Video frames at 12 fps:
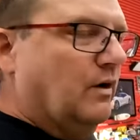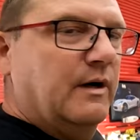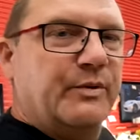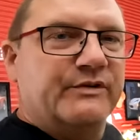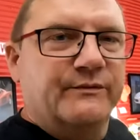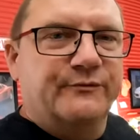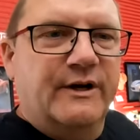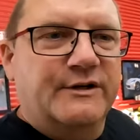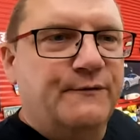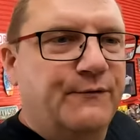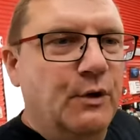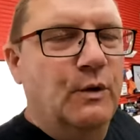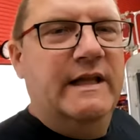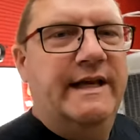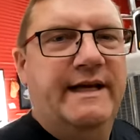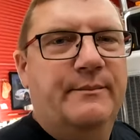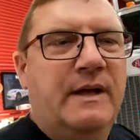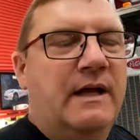We're gonna put some fresh fuel in
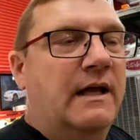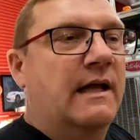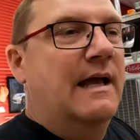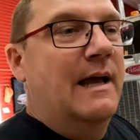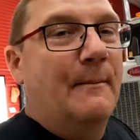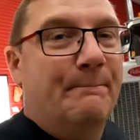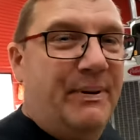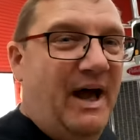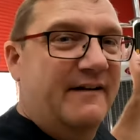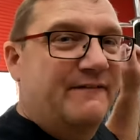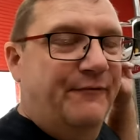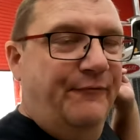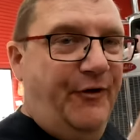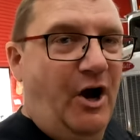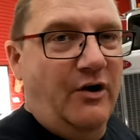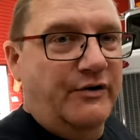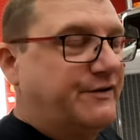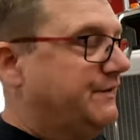him. But
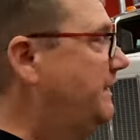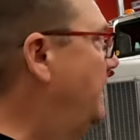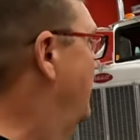first,